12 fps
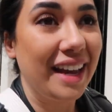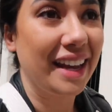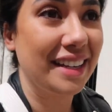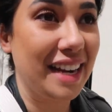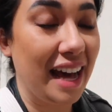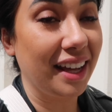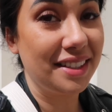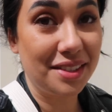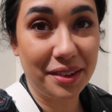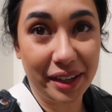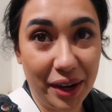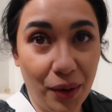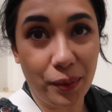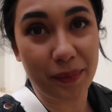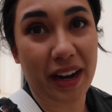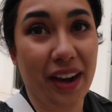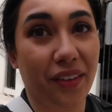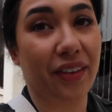and Alex is already home
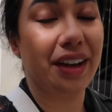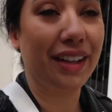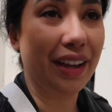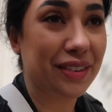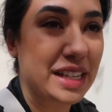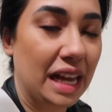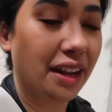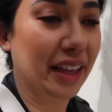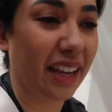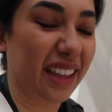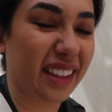now and I was kind of like